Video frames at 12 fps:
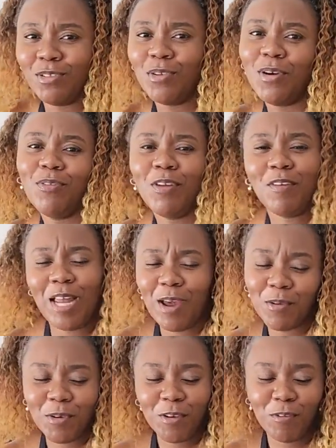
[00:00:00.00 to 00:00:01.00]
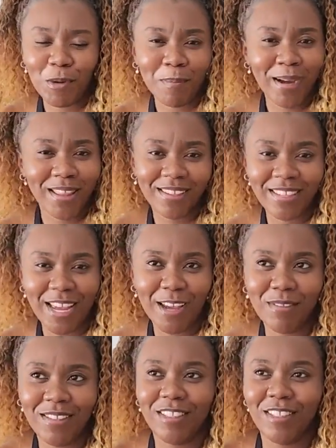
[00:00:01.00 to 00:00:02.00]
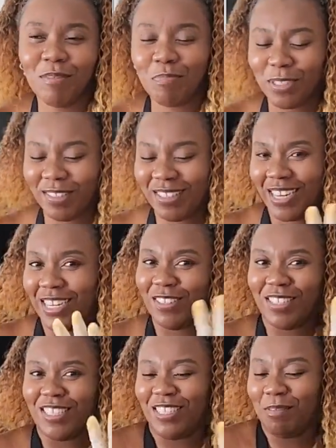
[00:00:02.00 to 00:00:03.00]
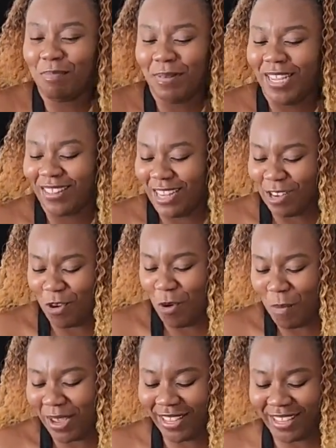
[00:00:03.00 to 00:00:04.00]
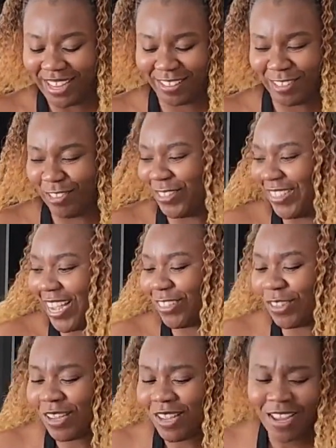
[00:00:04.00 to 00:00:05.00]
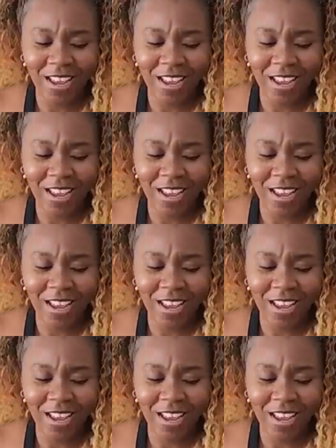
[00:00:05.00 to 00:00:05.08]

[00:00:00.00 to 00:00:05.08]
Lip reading: you know, I don't know if your mothers have this pots that are just displayed that nobody gets to touch.